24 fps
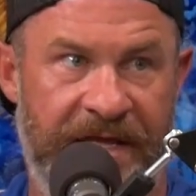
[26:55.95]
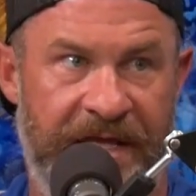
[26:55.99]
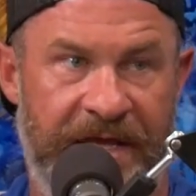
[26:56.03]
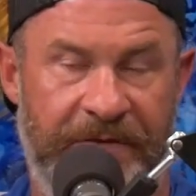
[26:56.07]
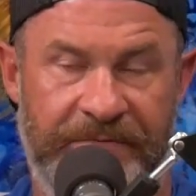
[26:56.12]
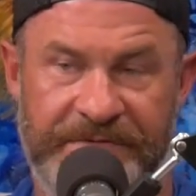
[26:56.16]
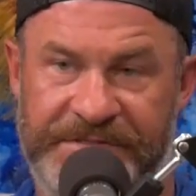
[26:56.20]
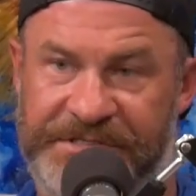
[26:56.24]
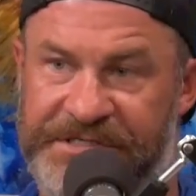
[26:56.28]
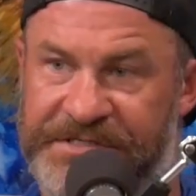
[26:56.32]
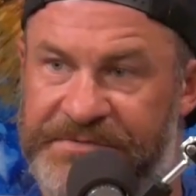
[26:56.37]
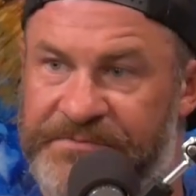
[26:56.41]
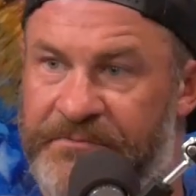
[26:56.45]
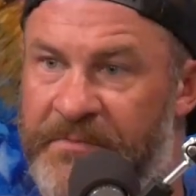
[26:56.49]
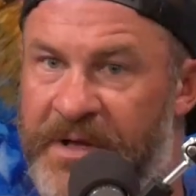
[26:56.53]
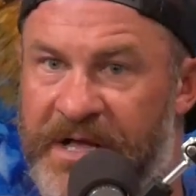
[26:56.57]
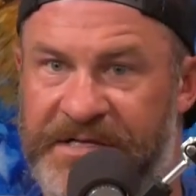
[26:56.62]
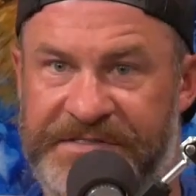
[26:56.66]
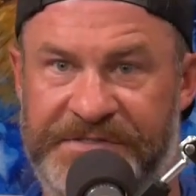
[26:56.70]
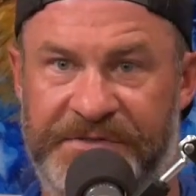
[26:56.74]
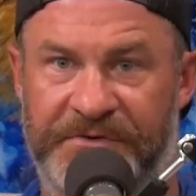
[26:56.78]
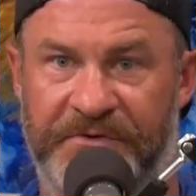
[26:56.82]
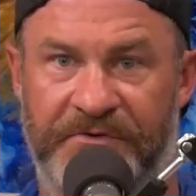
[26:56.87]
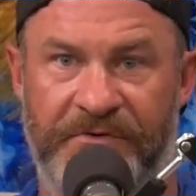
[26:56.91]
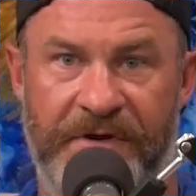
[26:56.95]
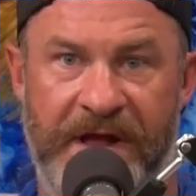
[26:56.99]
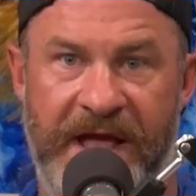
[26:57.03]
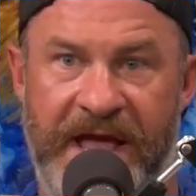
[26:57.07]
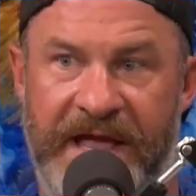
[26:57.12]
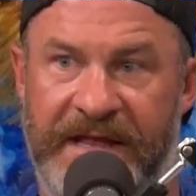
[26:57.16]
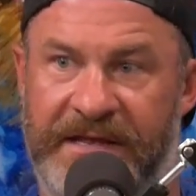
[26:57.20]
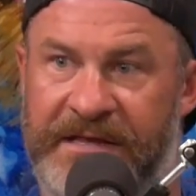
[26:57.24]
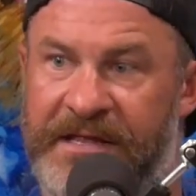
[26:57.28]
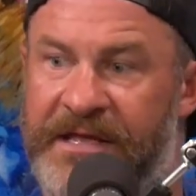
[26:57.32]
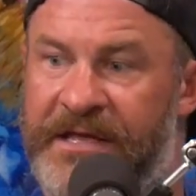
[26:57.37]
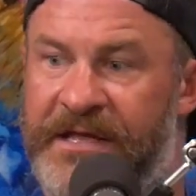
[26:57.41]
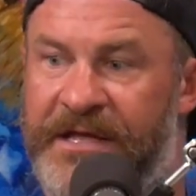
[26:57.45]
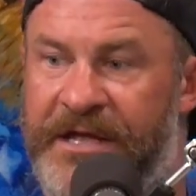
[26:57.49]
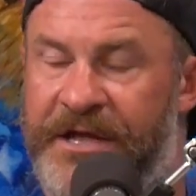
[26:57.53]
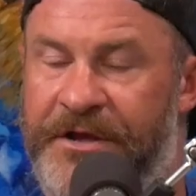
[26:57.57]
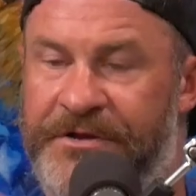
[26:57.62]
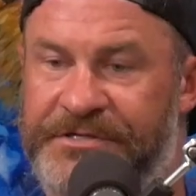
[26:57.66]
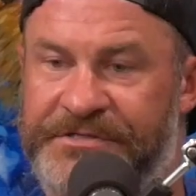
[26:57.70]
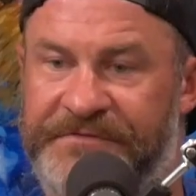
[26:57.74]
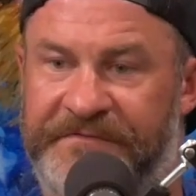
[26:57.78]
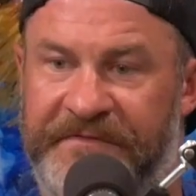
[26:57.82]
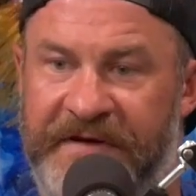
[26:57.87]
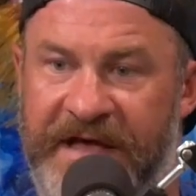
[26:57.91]
It was just muscle grind.
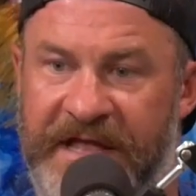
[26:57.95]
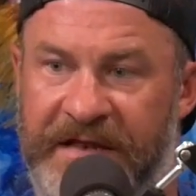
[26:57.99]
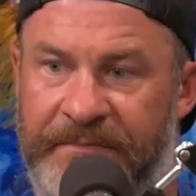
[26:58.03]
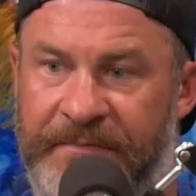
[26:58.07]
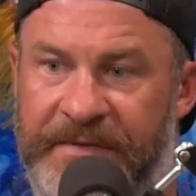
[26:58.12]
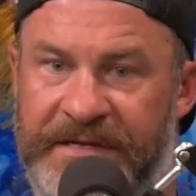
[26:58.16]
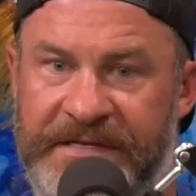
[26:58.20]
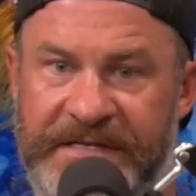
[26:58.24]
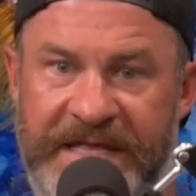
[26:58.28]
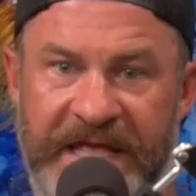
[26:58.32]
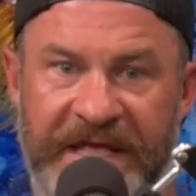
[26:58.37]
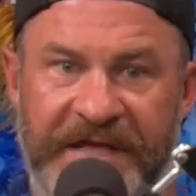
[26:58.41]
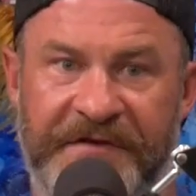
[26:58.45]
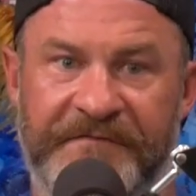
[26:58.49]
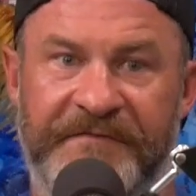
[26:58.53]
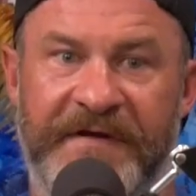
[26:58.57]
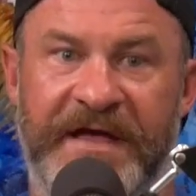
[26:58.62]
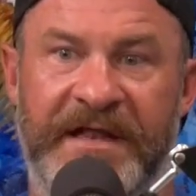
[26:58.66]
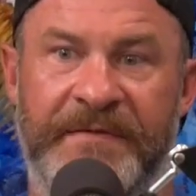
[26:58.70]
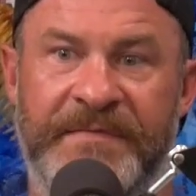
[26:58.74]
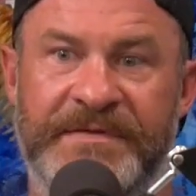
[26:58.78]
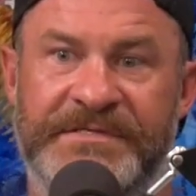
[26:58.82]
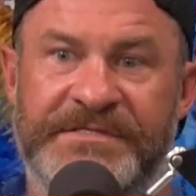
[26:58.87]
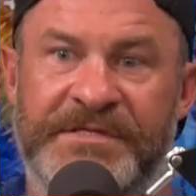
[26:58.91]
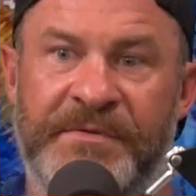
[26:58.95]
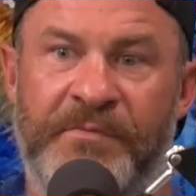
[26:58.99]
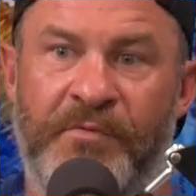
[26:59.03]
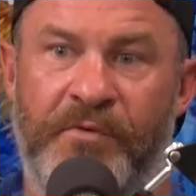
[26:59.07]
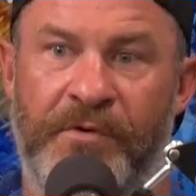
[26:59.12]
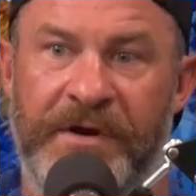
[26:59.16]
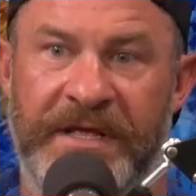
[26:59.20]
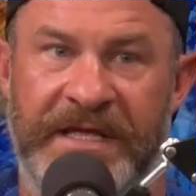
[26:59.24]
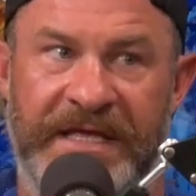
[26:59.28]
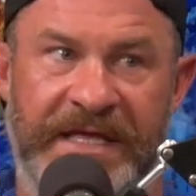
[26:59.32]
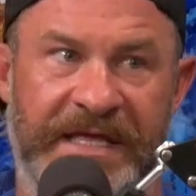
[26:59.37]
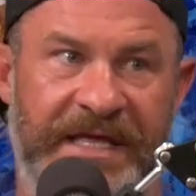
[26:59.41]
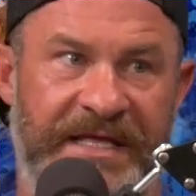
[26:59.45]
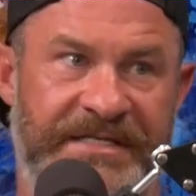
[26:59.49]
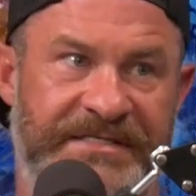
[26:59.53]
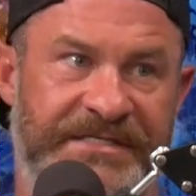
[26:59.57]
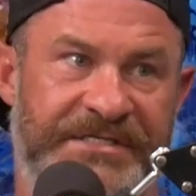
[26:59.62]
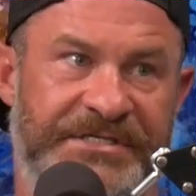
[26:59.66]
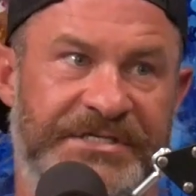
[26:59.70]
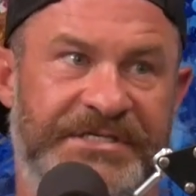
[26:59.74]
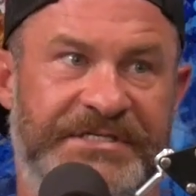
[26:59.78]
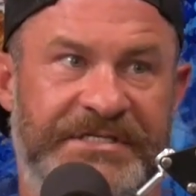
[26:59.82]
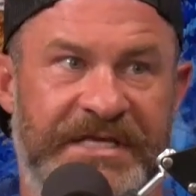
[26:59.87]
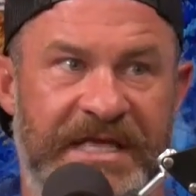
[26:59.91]
Here's your vitamin. Take your vitamins in the morning, kids,
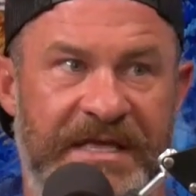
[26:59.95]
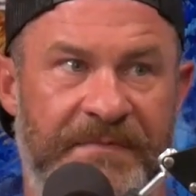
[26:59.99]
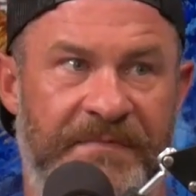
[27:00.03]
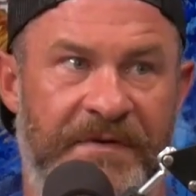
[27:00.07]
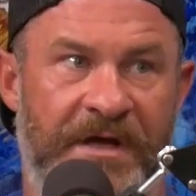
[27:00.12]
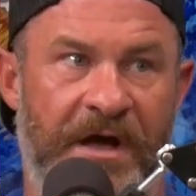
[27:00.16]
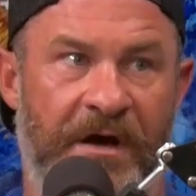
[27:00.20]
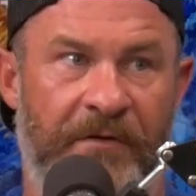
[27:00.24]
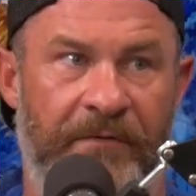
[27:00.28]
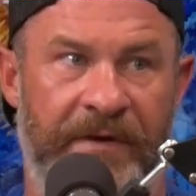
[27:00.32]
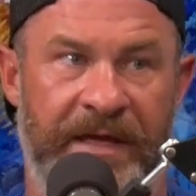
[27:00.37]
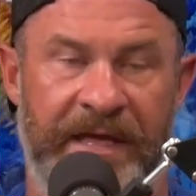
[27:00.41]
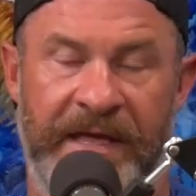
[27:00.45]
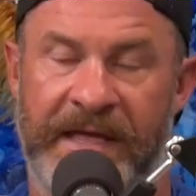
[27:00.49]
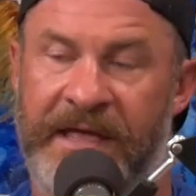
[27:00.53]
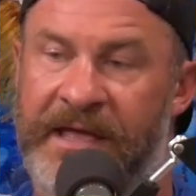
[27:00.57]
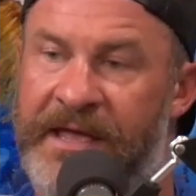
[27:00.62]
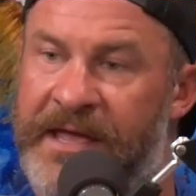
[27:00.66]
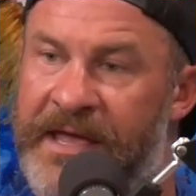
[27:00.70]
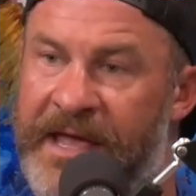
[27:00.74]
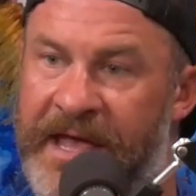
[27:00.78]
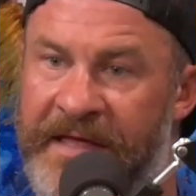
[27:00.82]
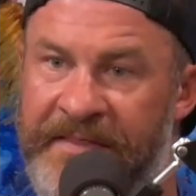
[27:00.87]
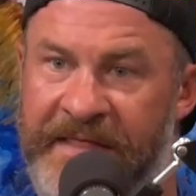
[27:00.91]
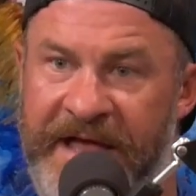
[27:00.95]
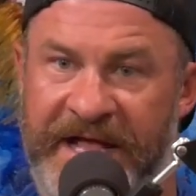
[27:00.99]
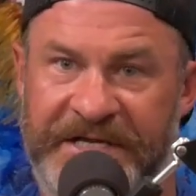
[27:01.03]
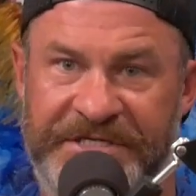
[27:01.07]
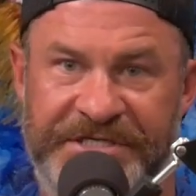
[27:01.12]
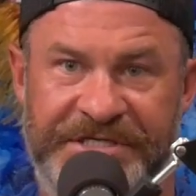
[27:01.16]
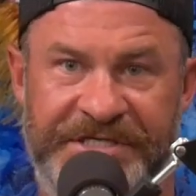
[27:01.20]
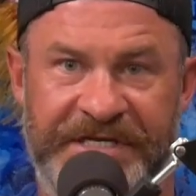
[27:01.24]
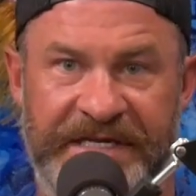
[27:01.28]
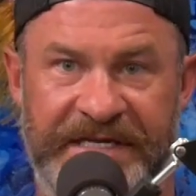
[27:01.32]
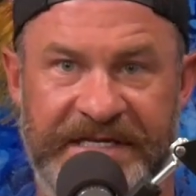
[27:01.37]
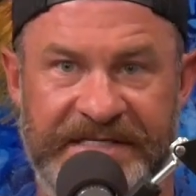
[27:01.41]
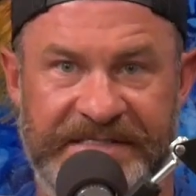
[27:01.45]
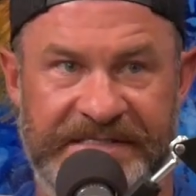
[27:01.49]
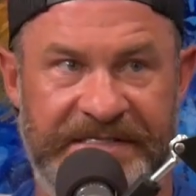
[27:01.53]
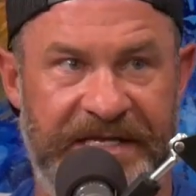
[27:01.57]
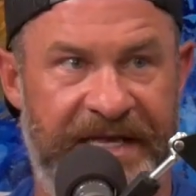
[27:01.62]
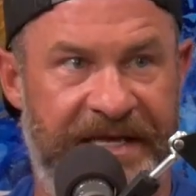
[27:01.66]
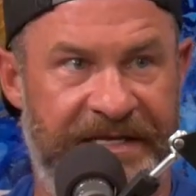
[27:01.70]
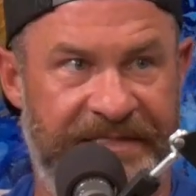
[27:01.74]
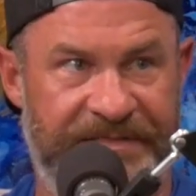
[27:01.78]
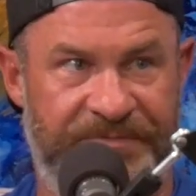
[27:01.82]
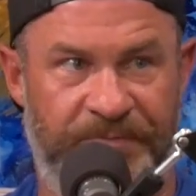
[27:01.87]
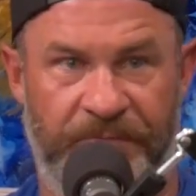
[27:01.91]
and just keep going. Mm -hmm. And that shit is
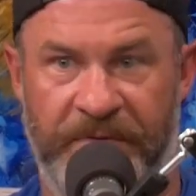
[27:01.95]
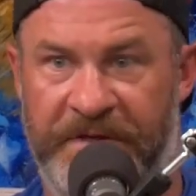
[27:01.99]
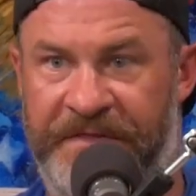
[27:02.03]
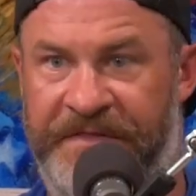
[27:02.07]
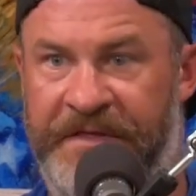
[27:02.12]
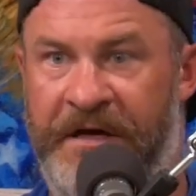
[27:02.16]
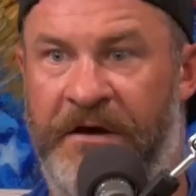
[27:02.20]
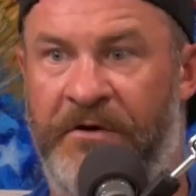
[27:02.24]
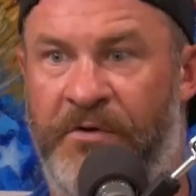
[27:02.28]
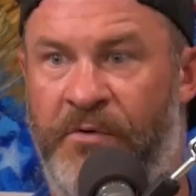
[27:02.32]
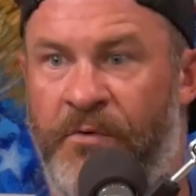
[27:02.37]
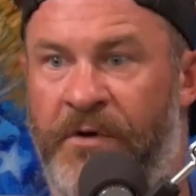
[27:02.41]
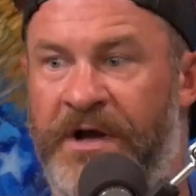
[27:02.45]
is without